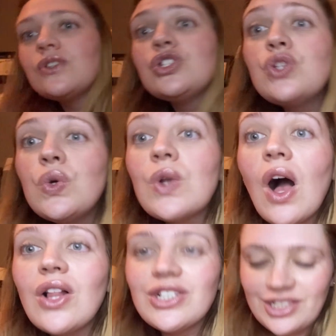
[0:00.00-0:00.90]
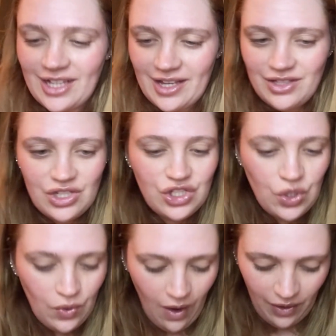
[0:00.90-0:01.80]
$2, guys.
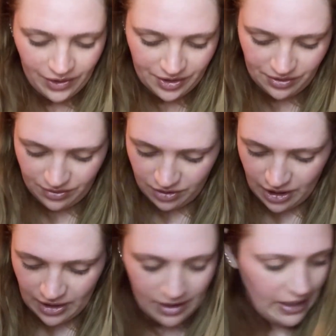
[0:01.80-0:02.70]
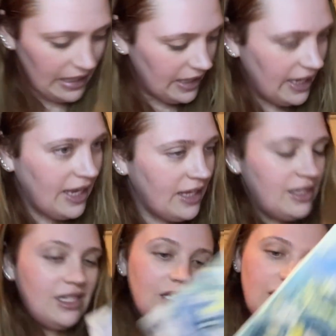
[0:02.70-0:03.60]
$2.
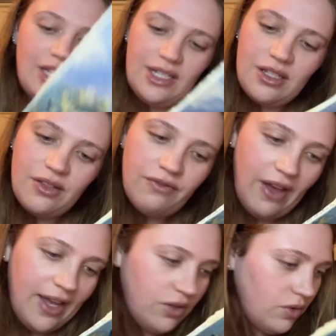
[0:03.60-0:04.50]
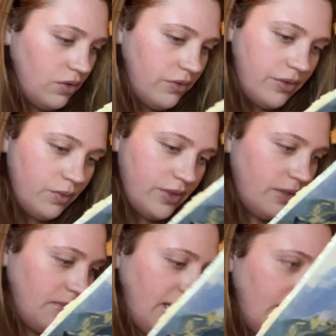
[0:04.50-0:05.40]
And this vinyl was
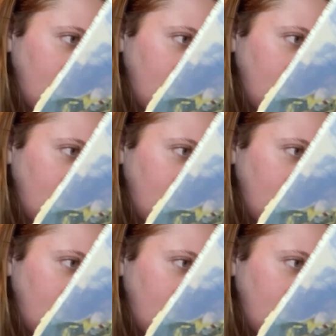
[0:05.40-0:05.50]
made